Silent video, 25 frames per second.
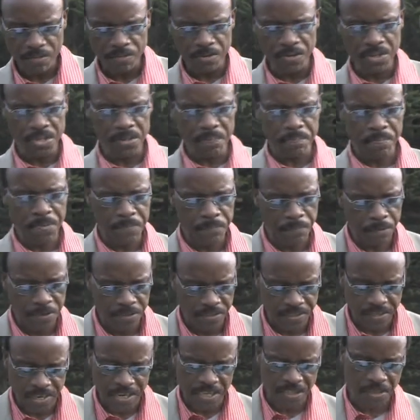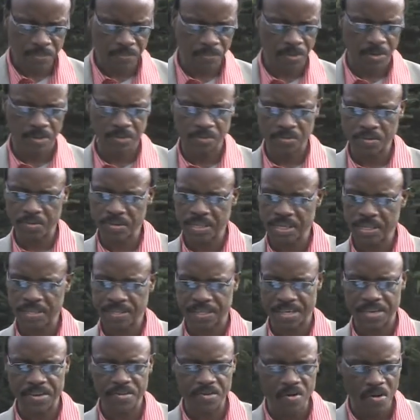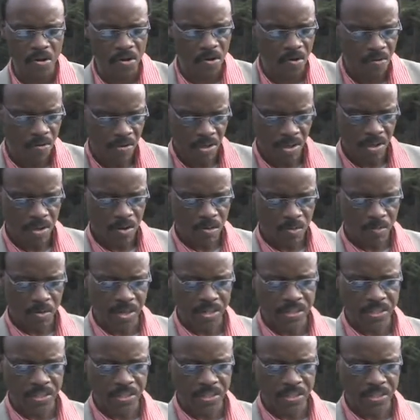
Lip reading: the people in diaspora so that they know what